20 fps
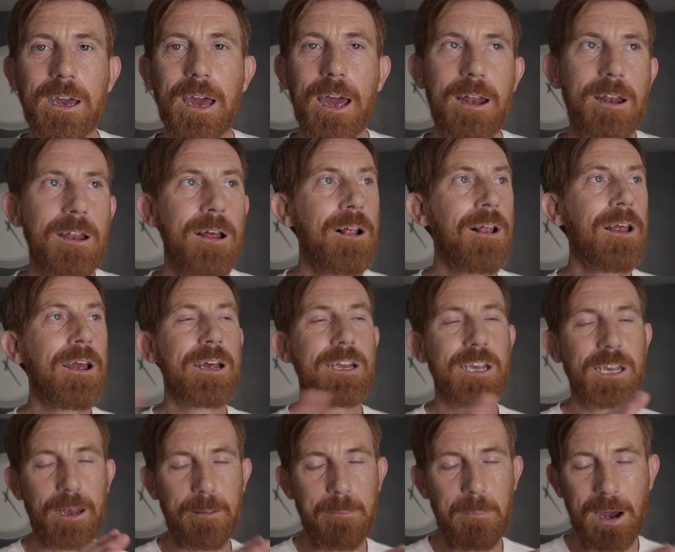again, and
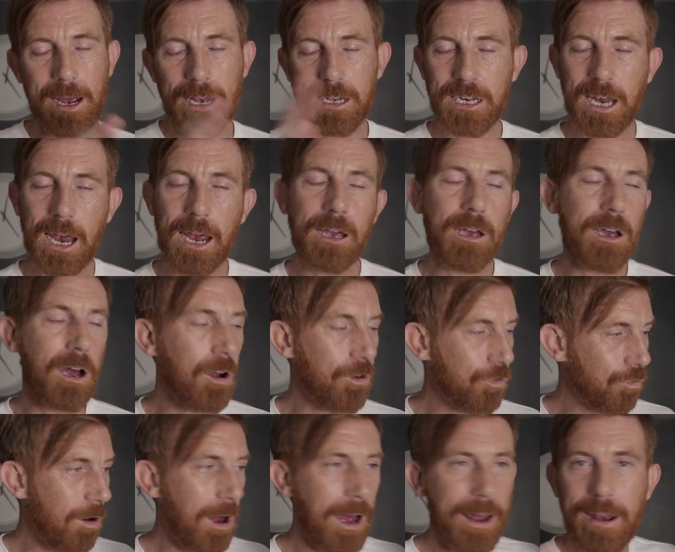so my intent
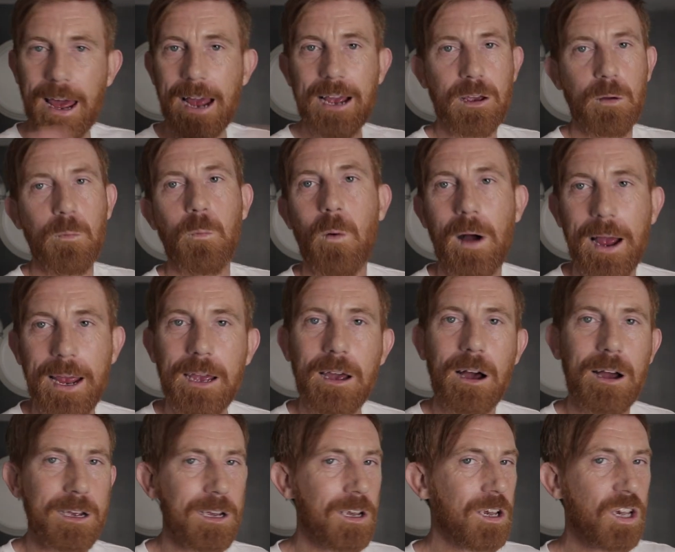goes, right, that can wait,
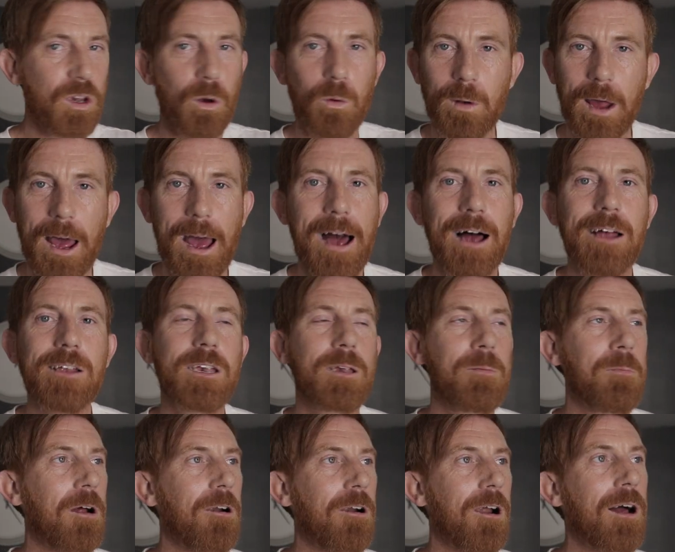I can sort that out
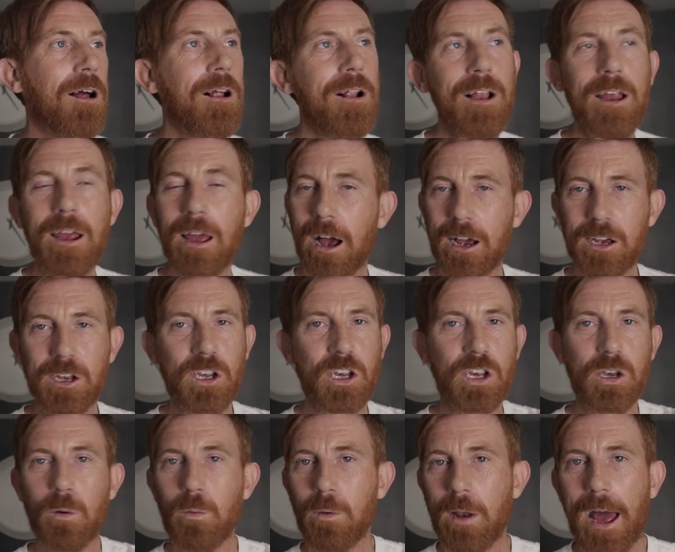tomorrow, I can
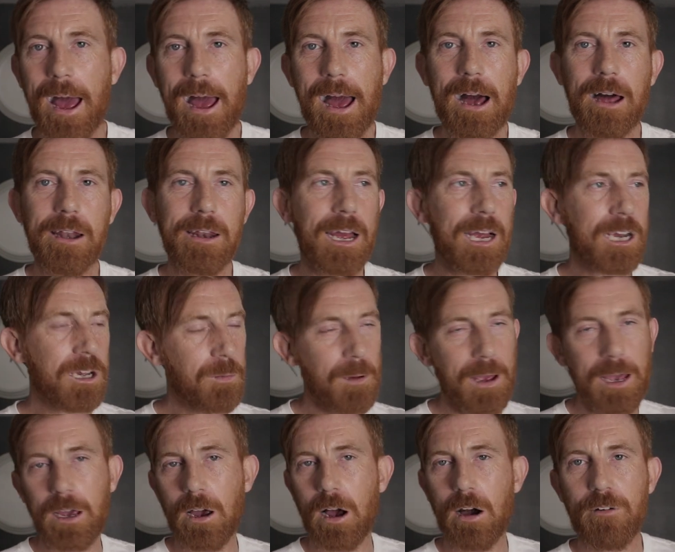sort that out next
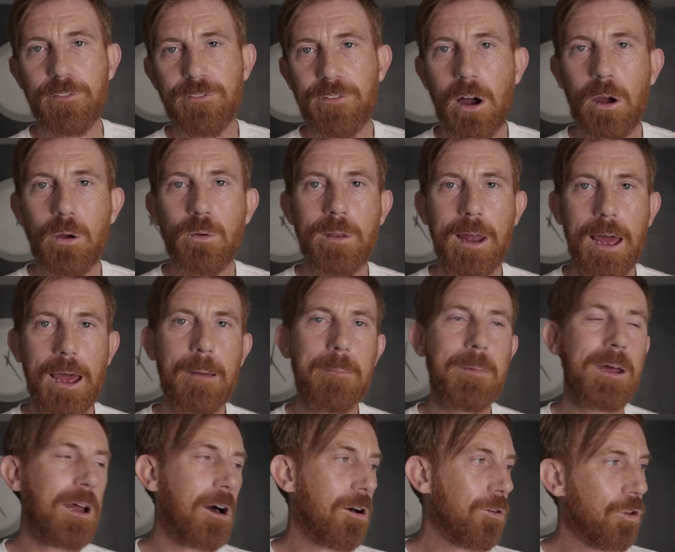week, I'll phone
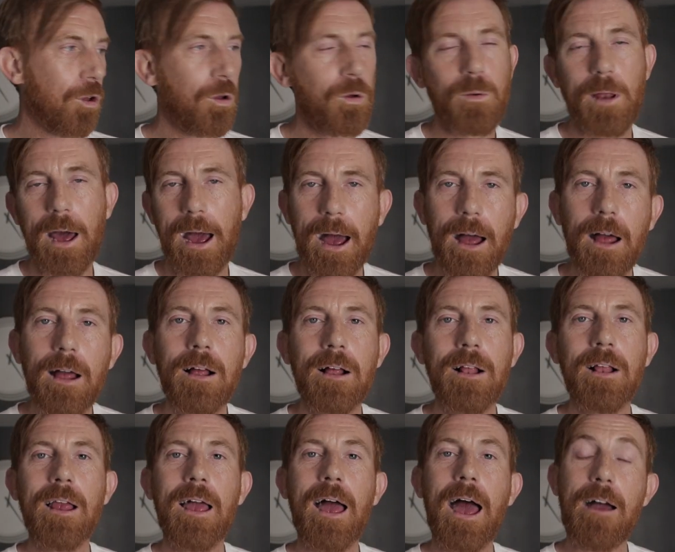them and I'll do that.
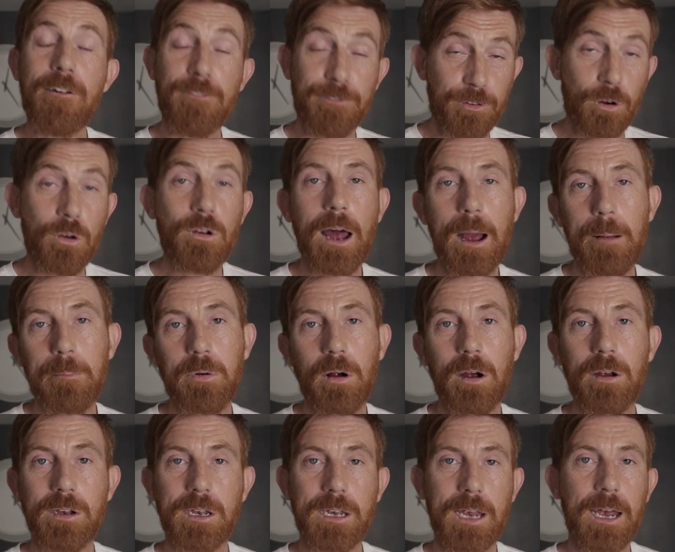And through that
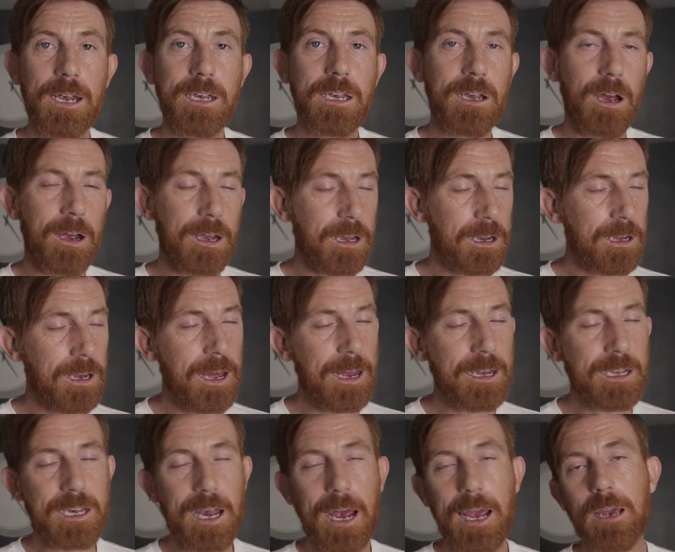process, I can
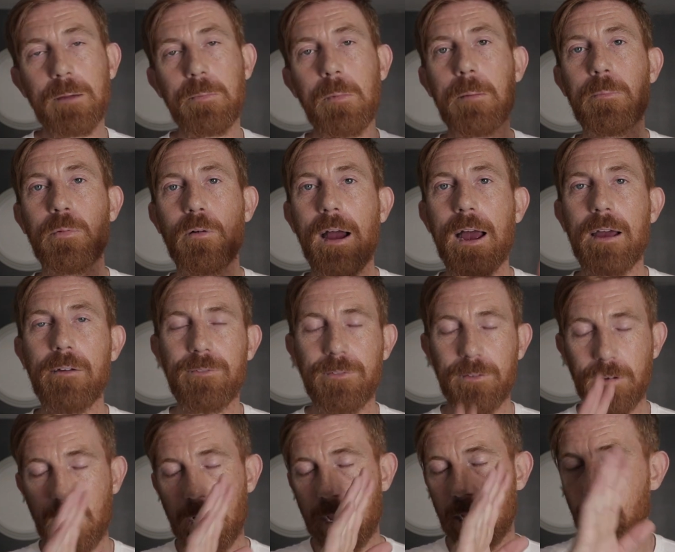then take my
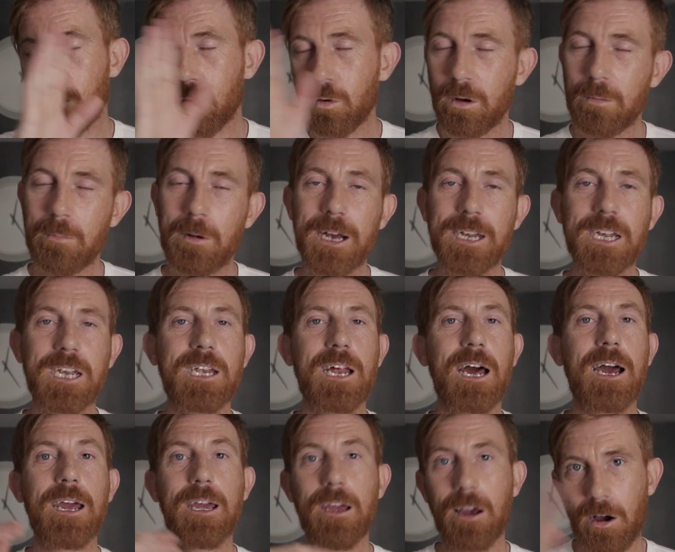breath, I alter my
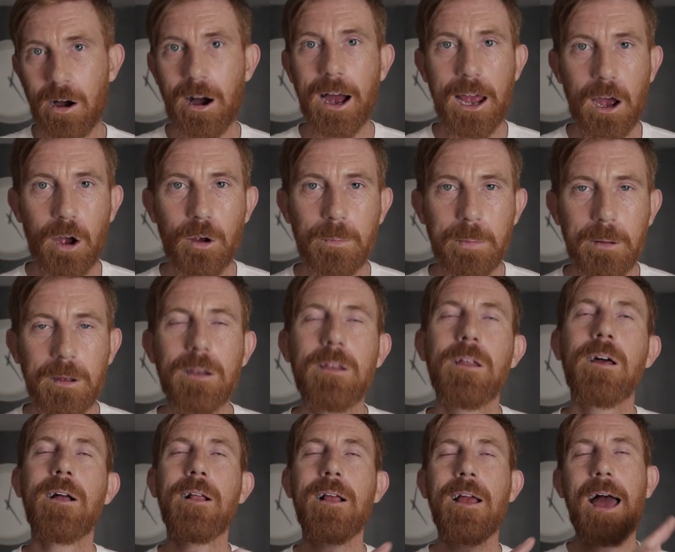state, I open,
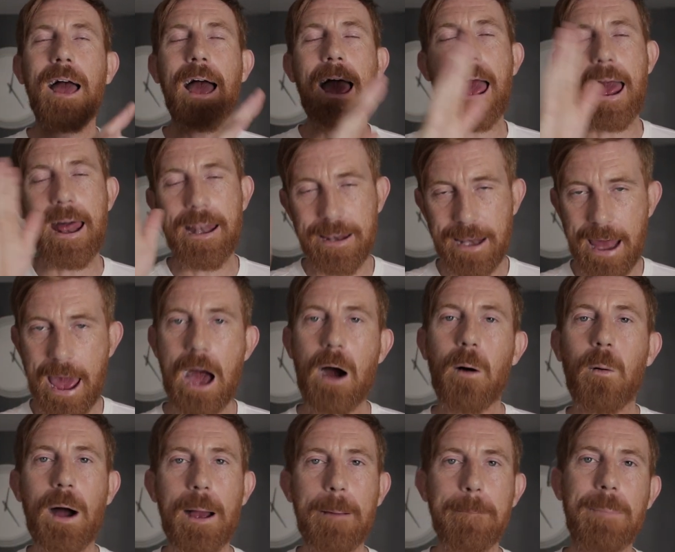and
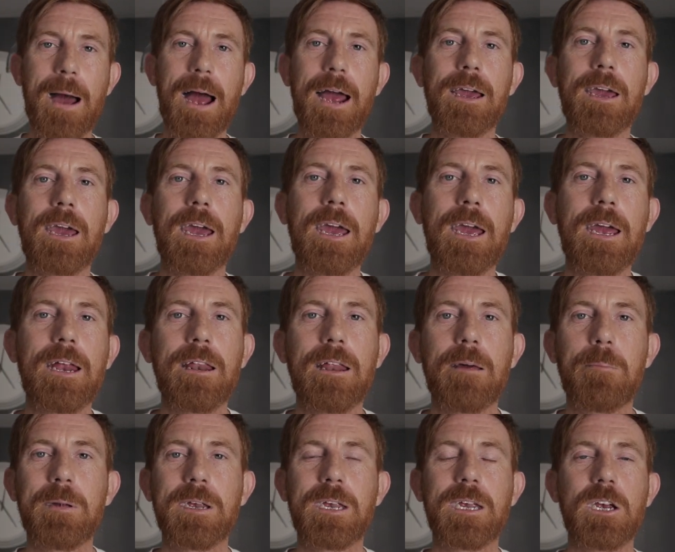now I'm back in
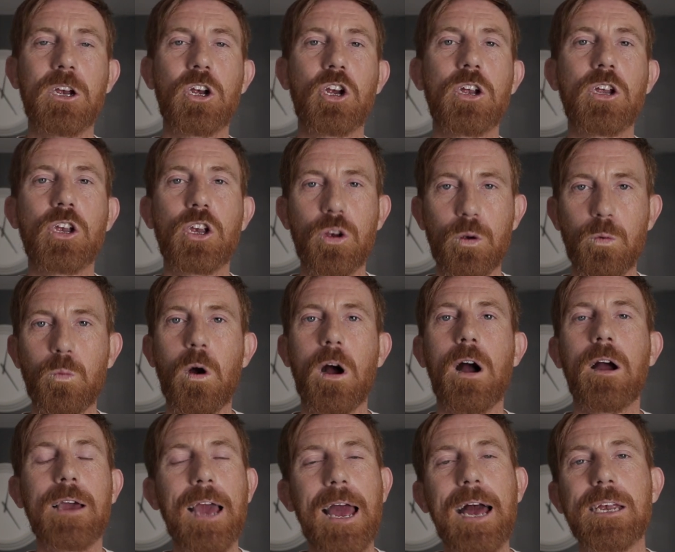the position to
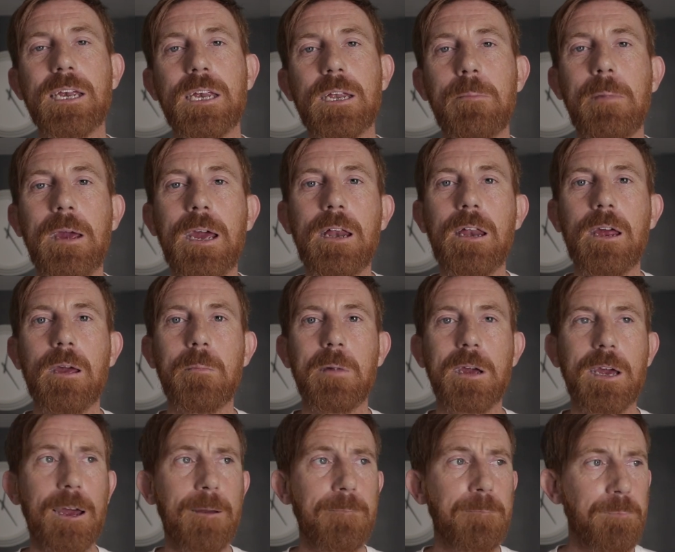work as the medium
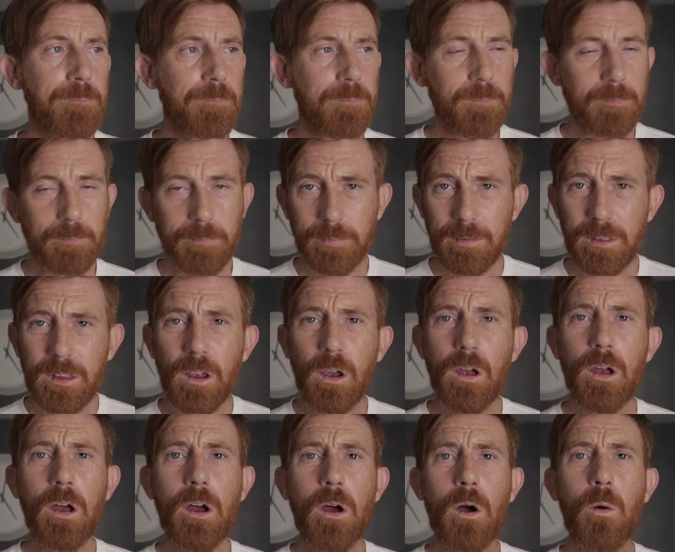again.
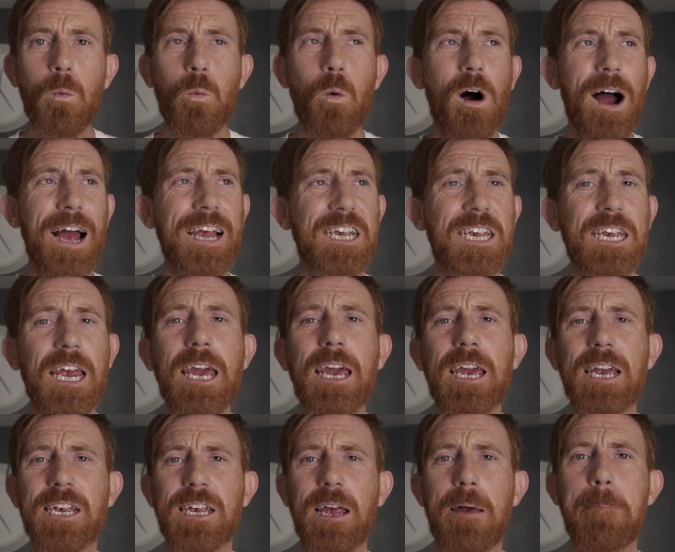What I
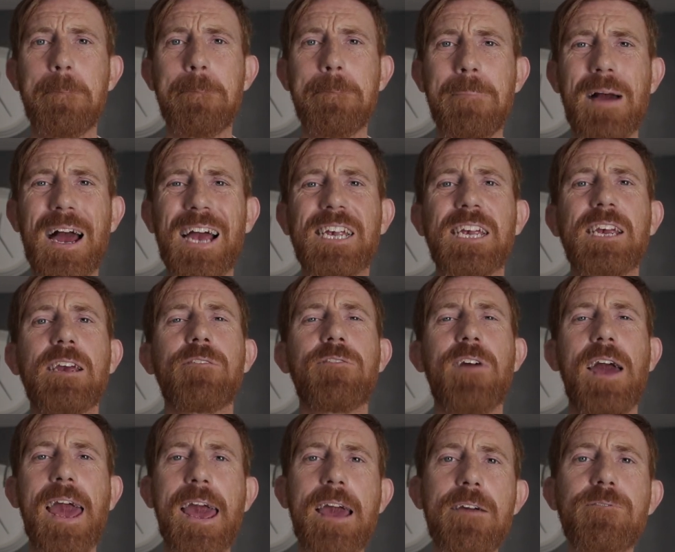see is a massive
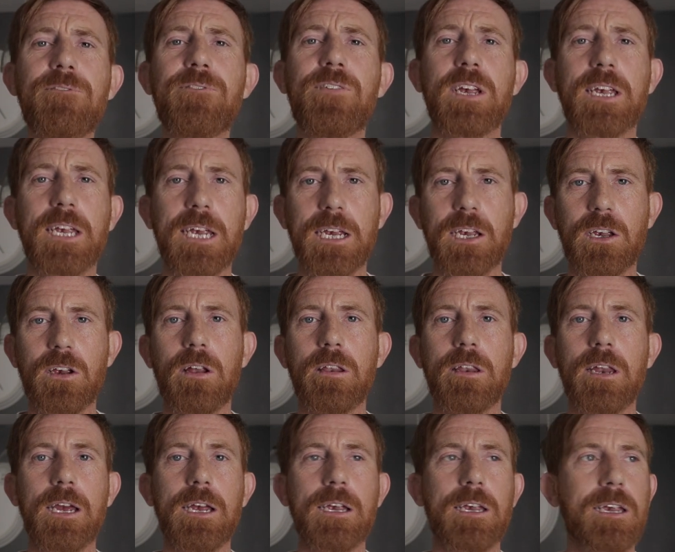emphasis
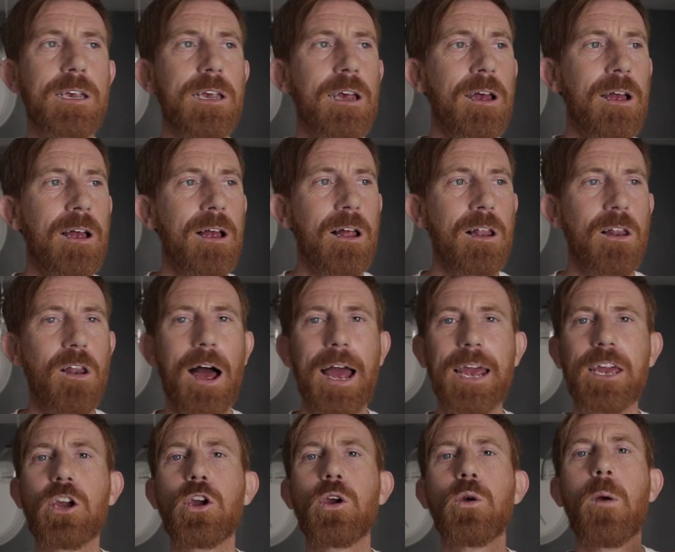on this,
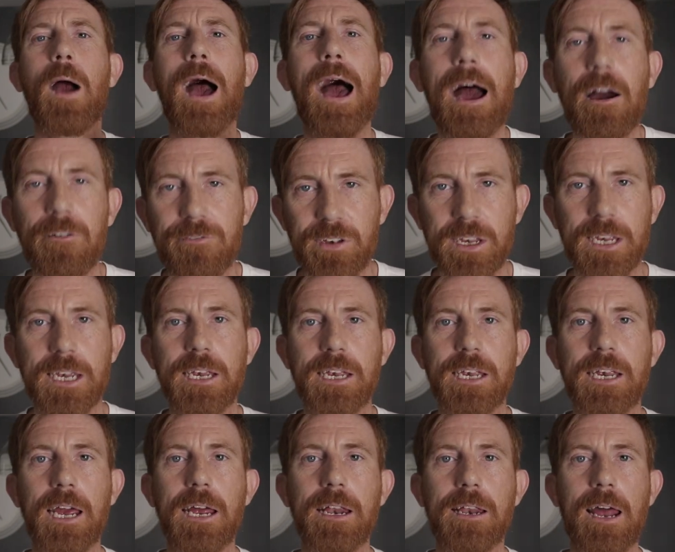like you have to
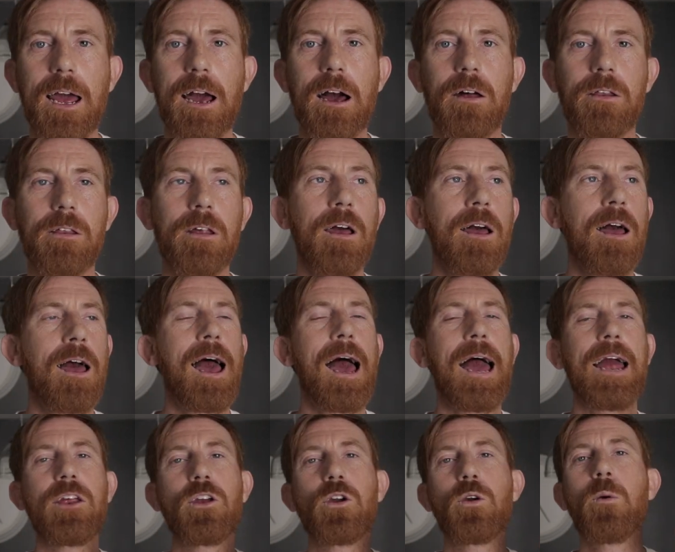sit down,
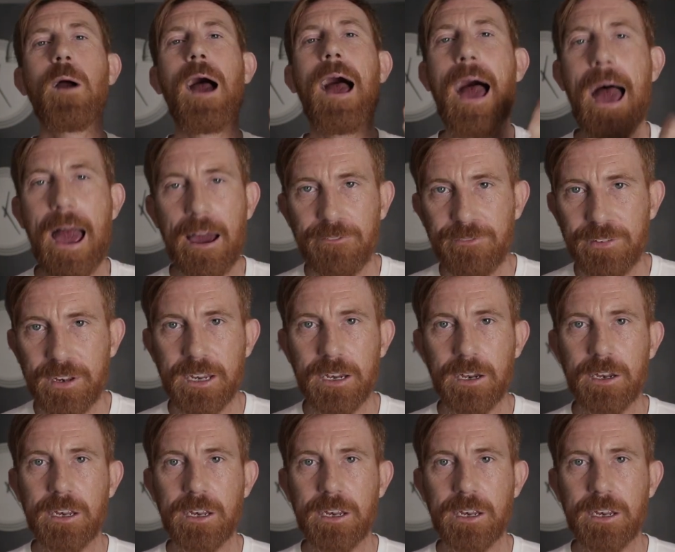and you have